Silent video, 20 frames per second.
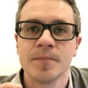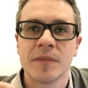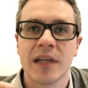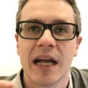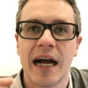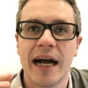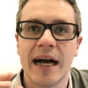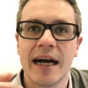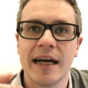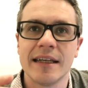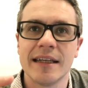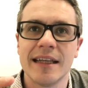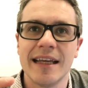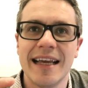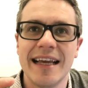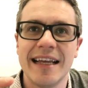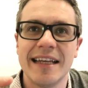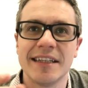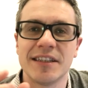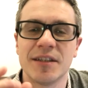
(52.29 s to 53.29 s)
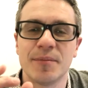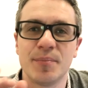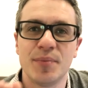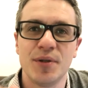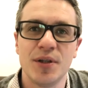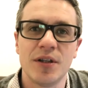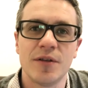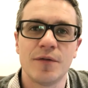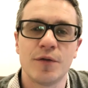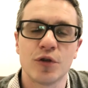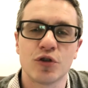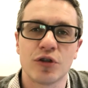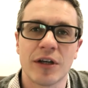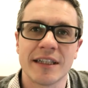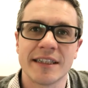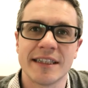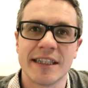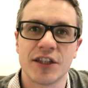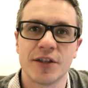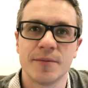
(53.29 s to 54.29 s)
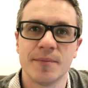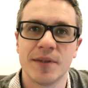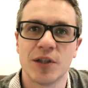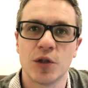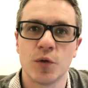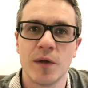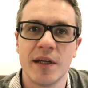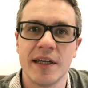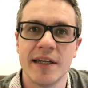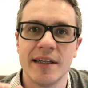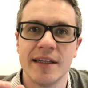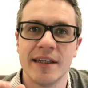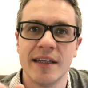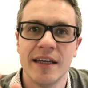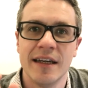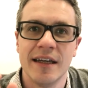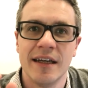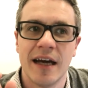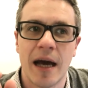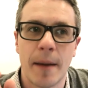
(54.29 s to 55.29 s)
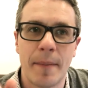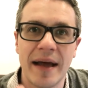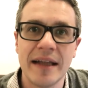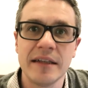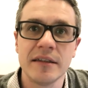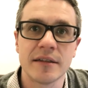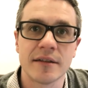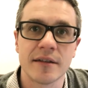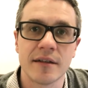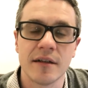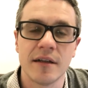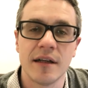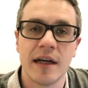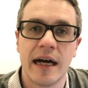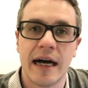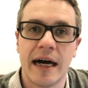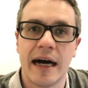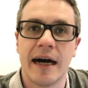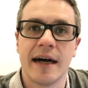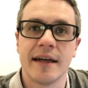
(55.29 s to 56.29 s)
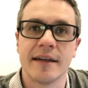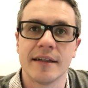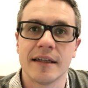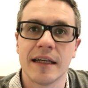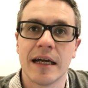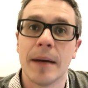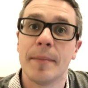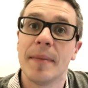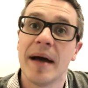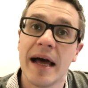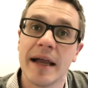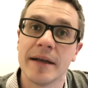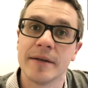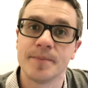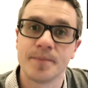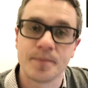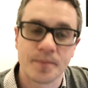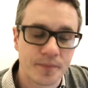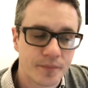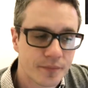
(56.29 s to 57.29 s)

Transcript: and it is a beautiful transition between a pencil and a pen.